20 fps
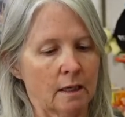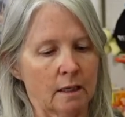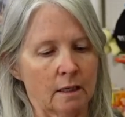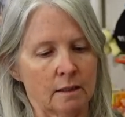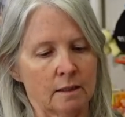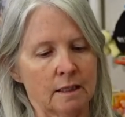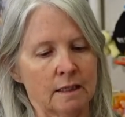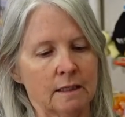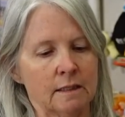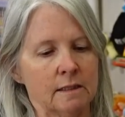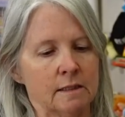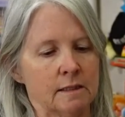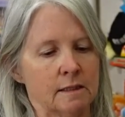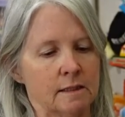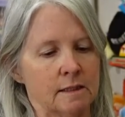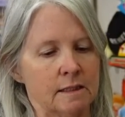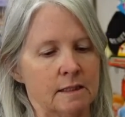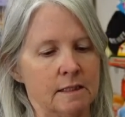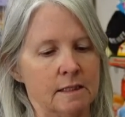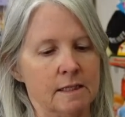and then
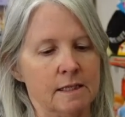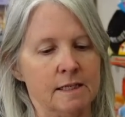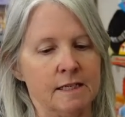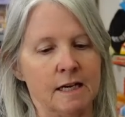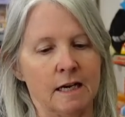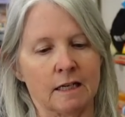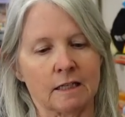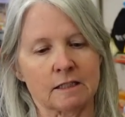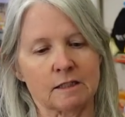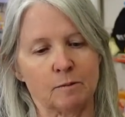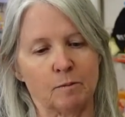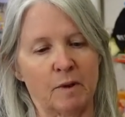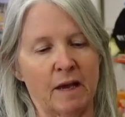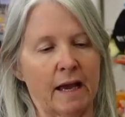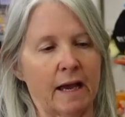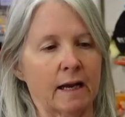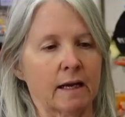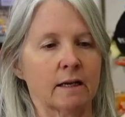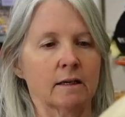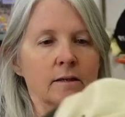duck's
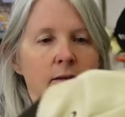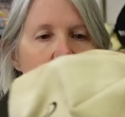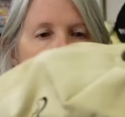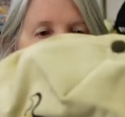back.